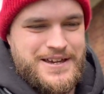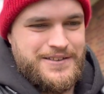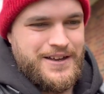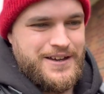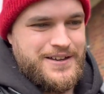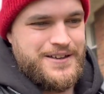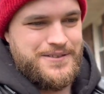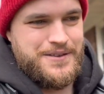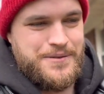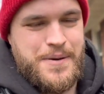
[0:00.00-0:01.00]

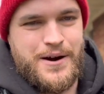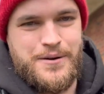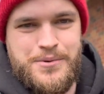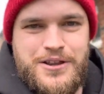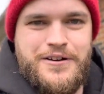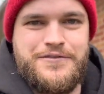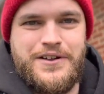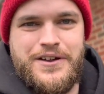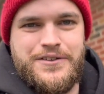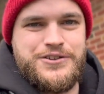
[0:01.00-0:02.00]
the parable of
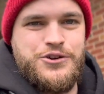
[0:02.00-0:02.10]
the